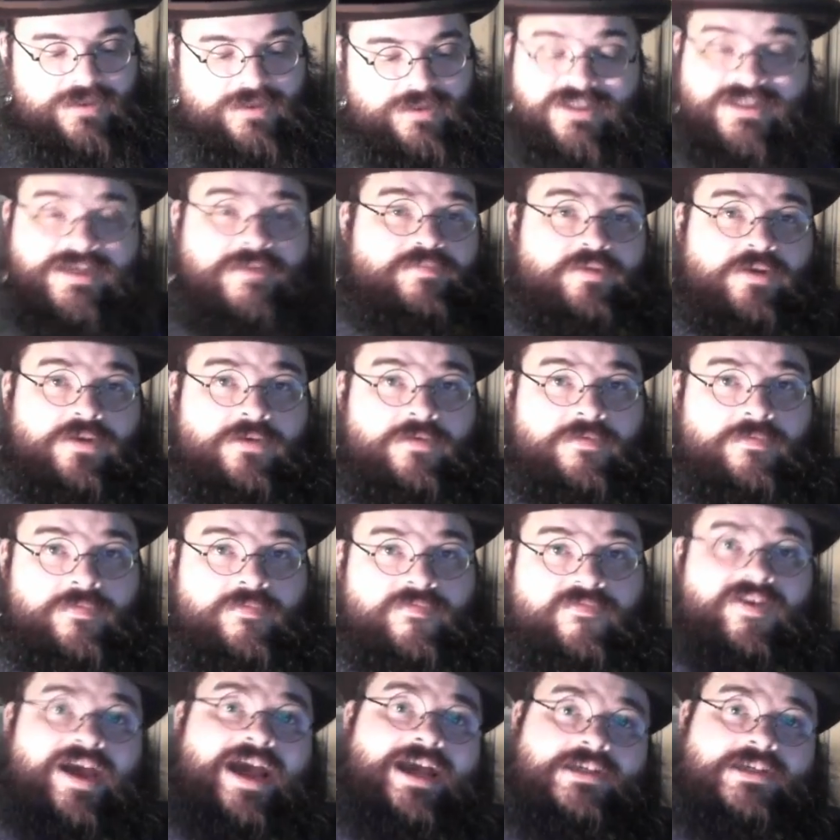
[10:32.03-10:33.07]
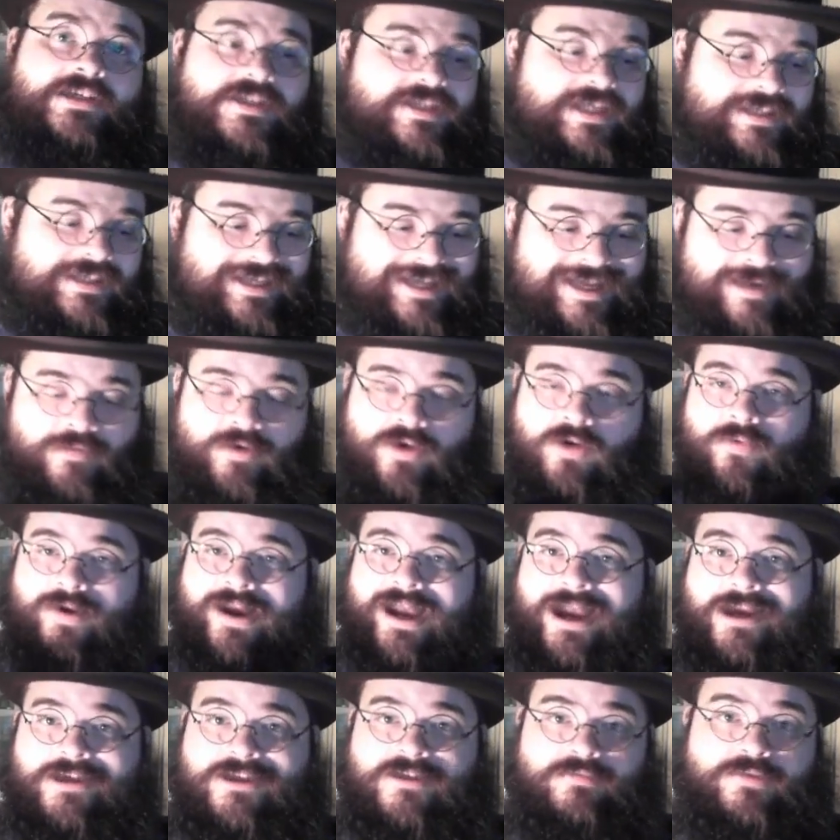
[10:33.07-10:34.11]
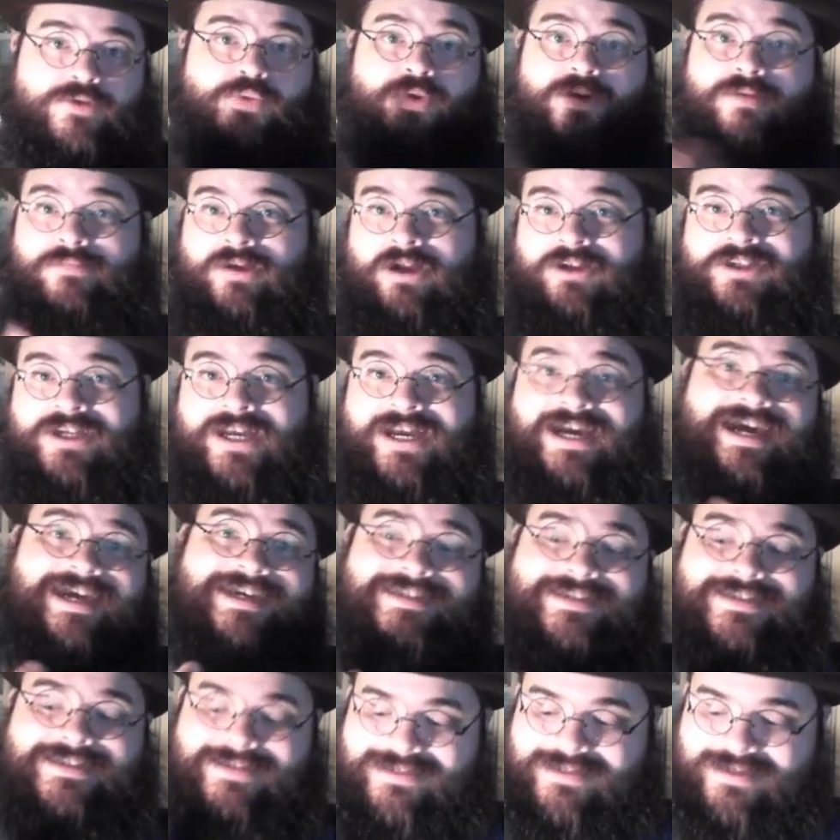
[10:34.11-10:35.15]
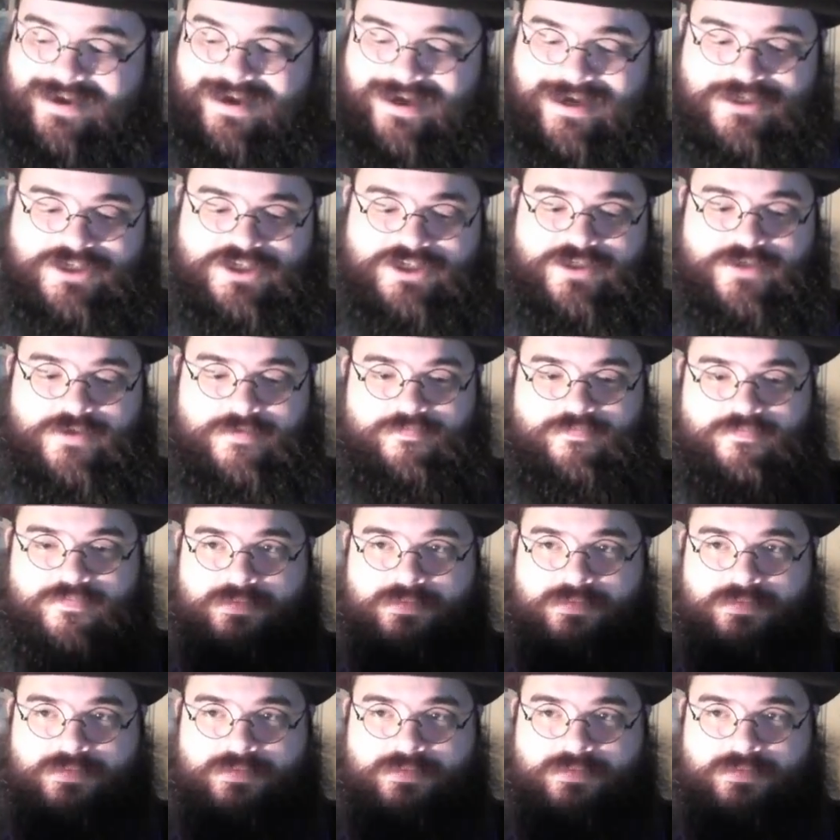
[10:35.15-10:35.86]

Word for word: the simple fact is that the chemical reaction between melting ice and scotch